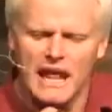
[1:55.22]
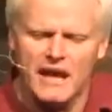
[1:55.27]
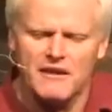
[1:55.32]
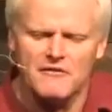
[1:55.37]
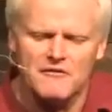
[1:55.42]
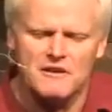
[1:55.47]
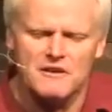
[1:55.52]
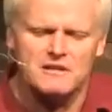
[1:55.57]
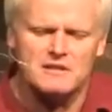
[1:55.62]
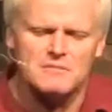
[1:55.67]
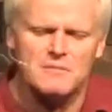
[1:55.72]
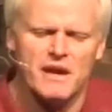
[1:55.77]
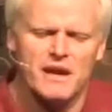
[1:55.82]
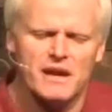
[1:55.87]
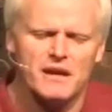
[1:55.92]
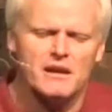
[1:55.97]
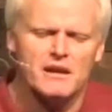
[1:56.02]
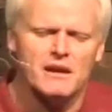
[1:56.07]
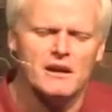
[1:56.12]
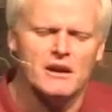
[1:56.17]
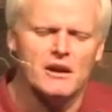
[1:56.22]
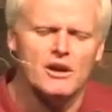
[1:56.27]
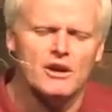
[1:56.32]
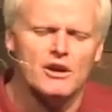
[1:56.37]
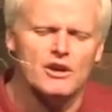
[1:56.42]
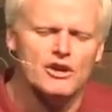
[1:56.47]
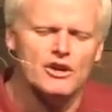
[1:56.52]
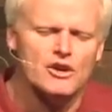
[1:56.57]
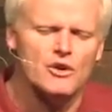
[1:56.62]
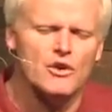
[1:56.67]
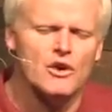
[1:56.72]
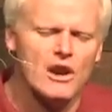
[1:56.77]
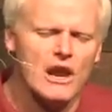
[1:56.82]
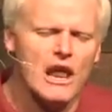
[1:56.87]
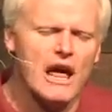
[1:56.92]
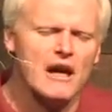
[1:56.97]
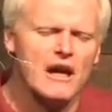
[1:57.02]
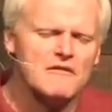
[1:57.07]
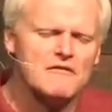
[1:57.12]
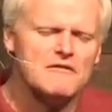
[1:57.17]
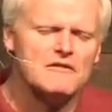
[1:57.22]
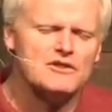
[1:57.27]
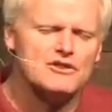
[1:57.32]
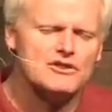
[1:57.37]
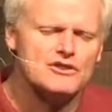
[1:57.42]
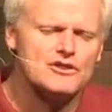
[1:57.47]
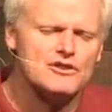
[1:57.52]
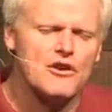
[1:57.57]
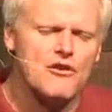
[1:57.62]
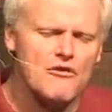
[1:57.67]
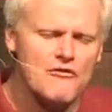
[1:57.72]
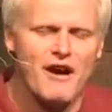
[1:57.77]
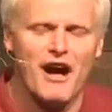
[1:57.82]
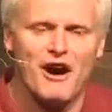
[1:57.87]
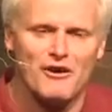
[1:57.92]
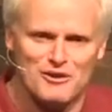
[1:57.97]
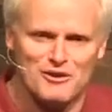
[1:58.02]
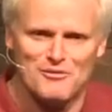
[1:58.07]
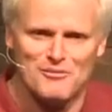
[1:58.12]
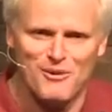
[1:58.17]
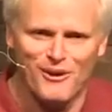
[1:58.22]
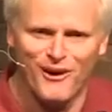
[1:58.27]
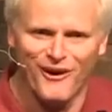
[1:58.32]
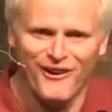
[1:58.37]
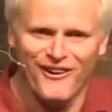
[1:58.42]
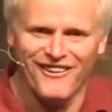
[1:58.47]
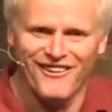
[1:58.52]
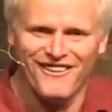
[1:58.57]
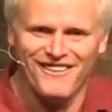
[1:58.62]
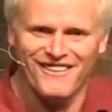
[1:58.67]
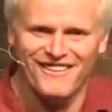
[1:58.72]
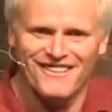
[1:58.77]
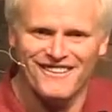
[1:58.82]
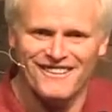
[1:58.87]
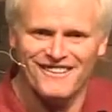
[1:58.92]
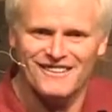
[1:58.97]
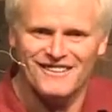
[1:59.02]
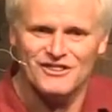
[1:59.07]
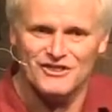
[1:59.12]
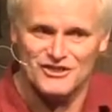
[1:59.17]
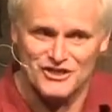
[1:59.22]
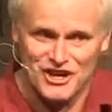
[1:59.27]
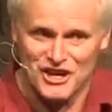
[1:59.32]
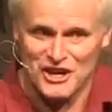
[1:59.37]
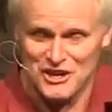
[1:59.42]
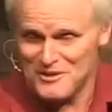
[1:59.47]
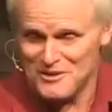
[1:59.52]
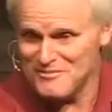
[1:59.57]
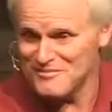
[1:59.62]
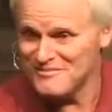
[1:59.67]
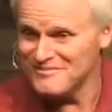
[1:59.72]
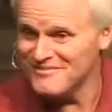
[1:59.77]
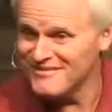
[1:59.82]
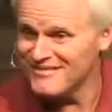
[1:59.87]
life has made, your life is so valuable to Him.